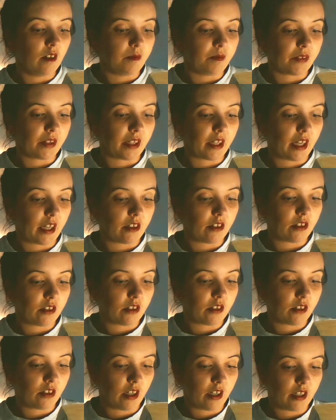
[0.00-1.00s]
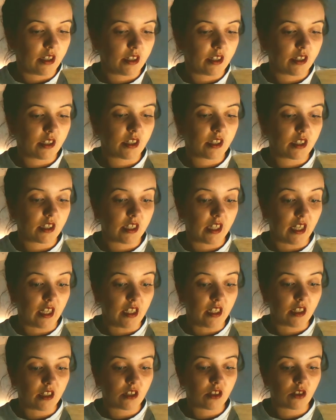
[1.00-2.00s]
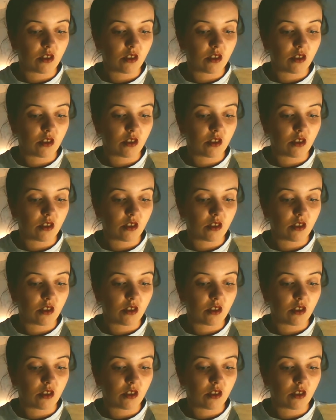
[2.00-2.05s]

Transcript: uncanonized Saint,